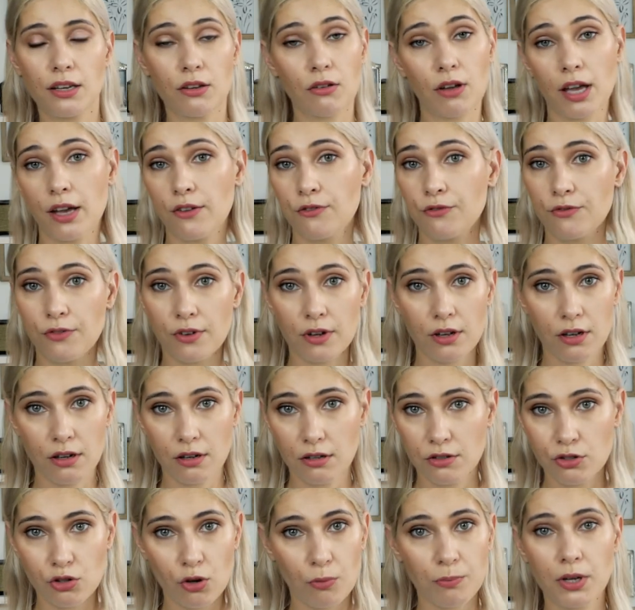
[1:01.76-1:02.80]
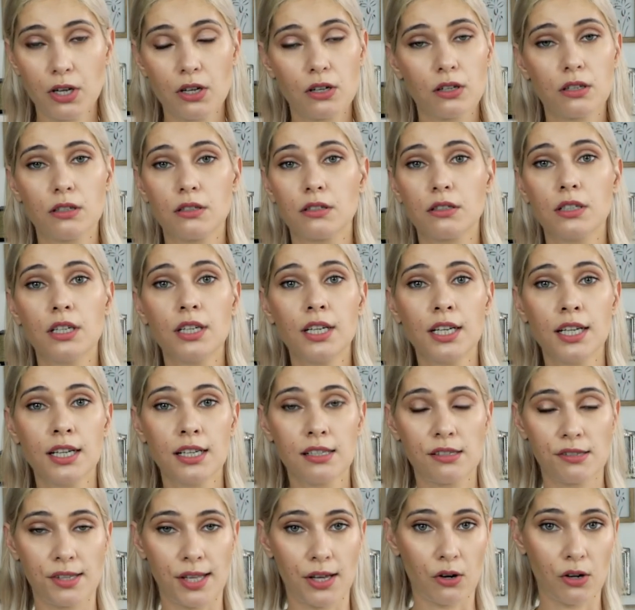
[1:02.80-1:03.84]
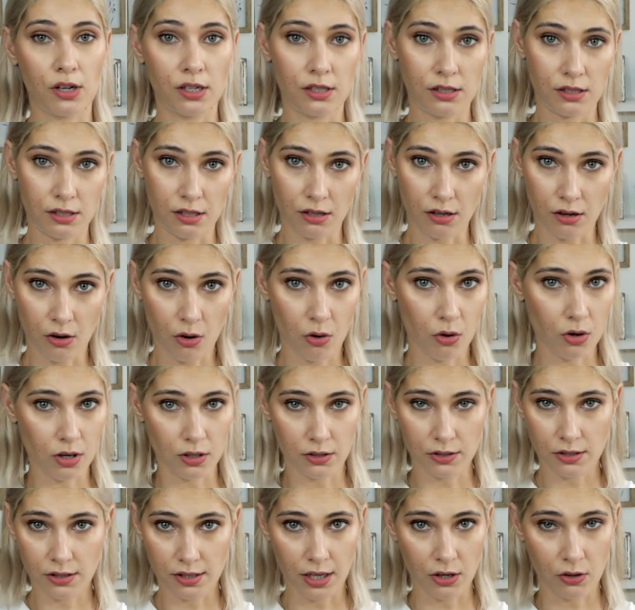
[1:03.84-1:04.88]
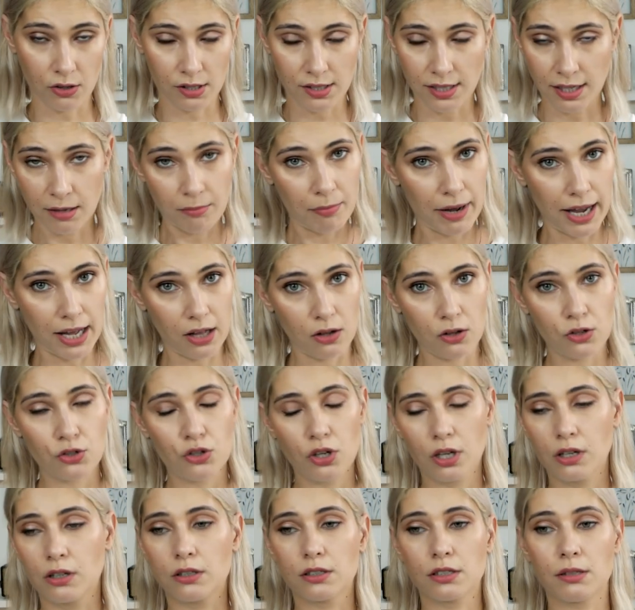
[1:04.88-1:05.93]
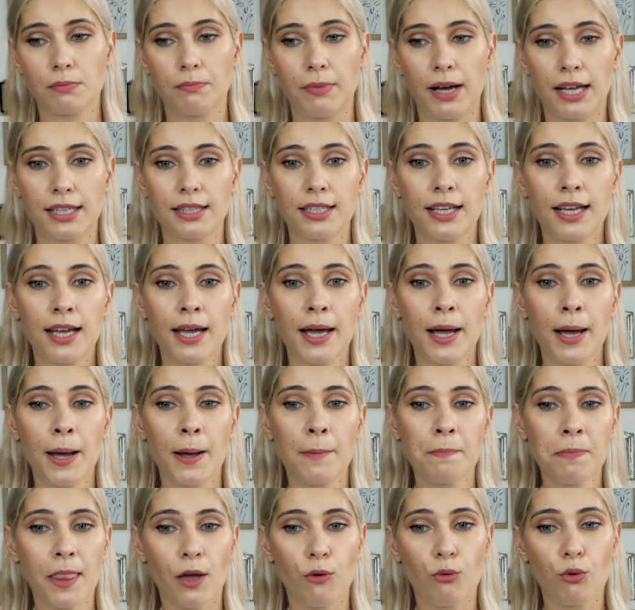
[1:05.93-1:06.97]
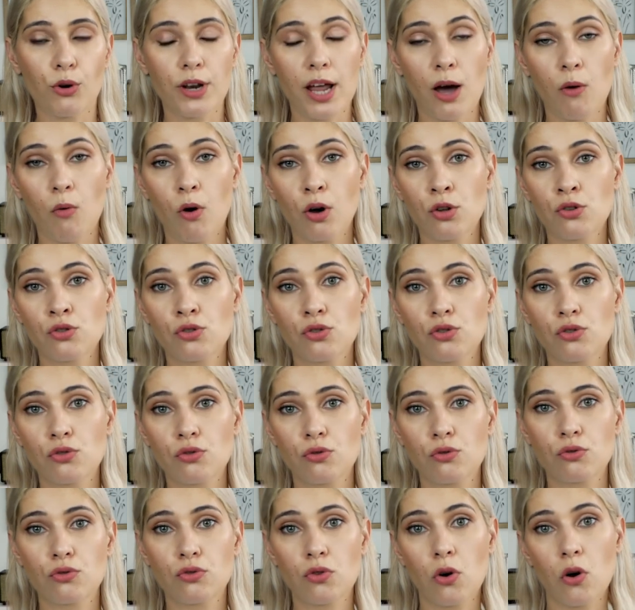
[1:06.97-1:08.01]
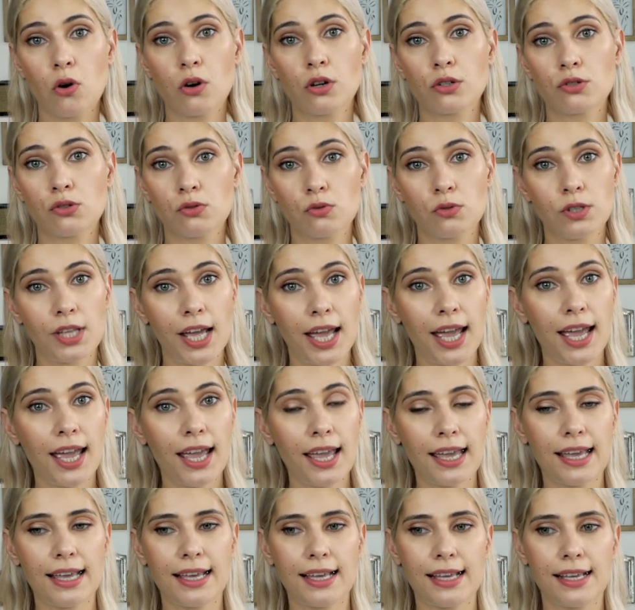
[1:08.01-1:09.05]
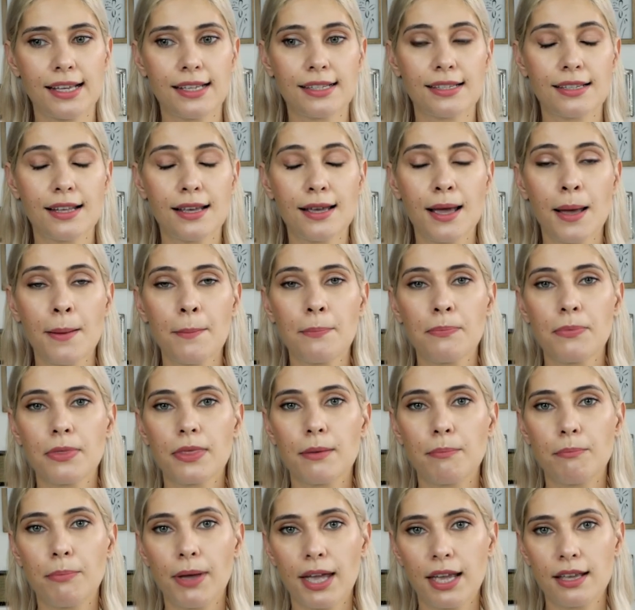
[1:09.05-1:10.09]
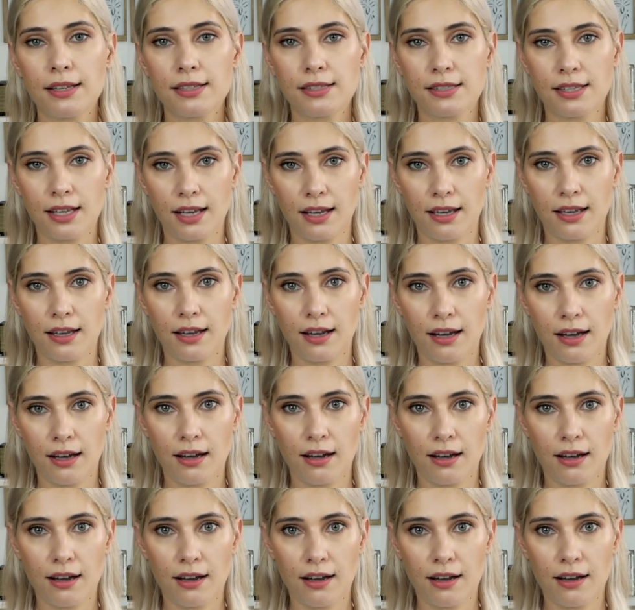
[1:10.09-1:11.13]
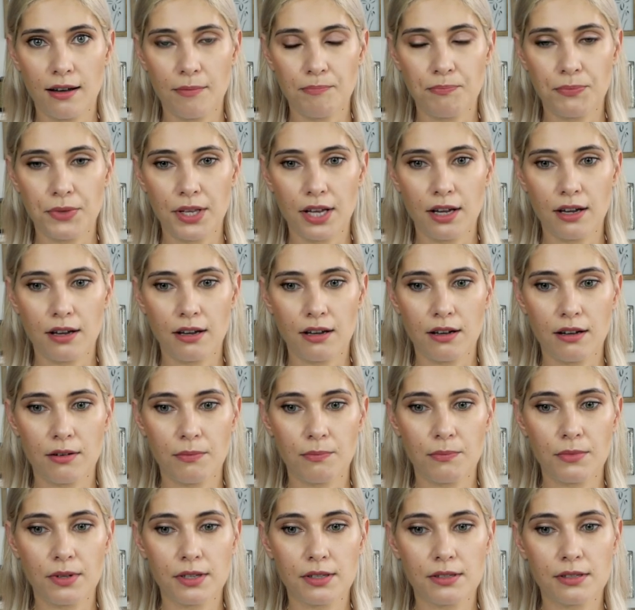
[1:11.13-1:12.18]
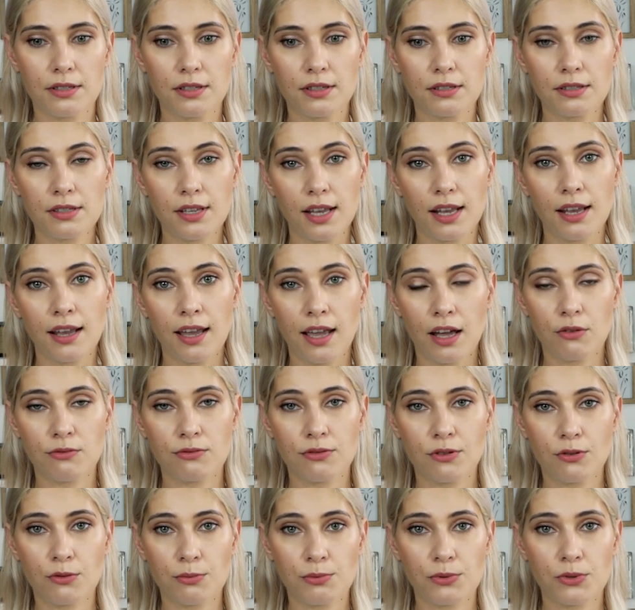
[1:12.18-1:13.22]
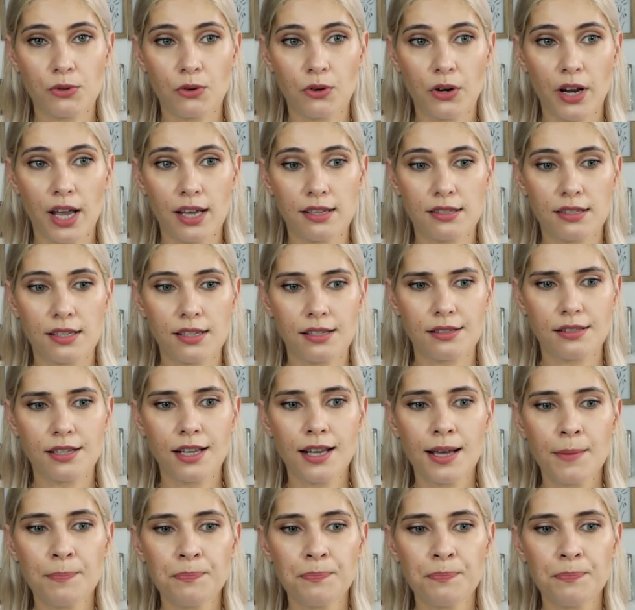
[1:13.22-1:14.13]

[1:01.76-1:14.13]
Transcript: and you have uh, topical steroids uh, oral steroids and biologicals but what I want to talk today is the basic um, uh, skincare for psoriasis